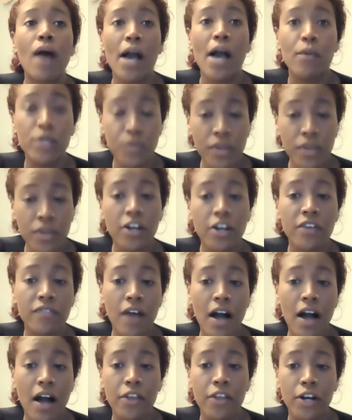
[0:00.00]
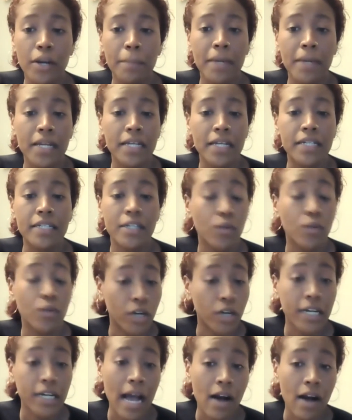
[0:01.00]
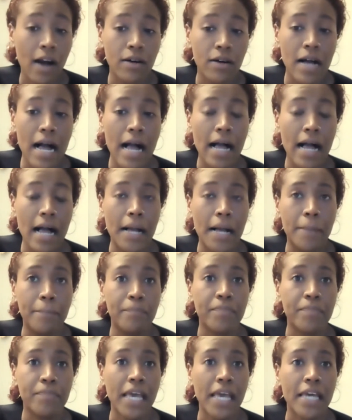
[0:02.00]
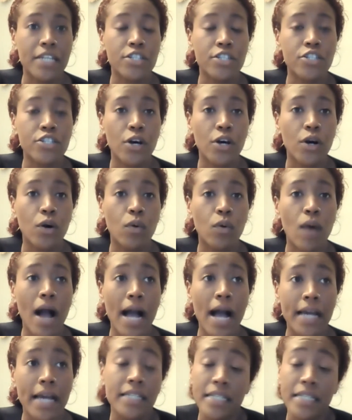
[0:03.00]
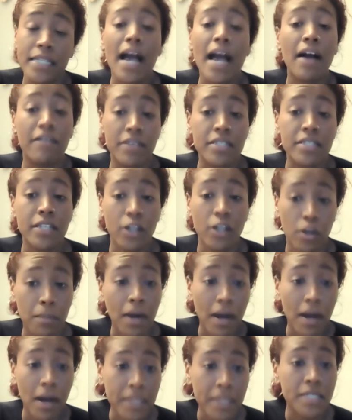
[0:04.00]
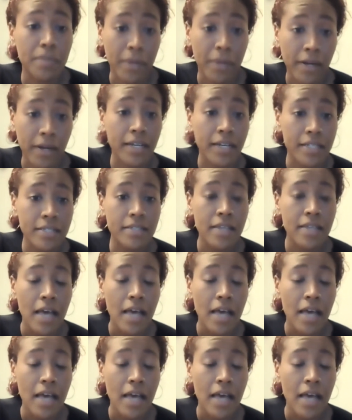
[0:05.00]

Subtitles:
was with her father, but it didn't work out. And so I did have a single mom experience.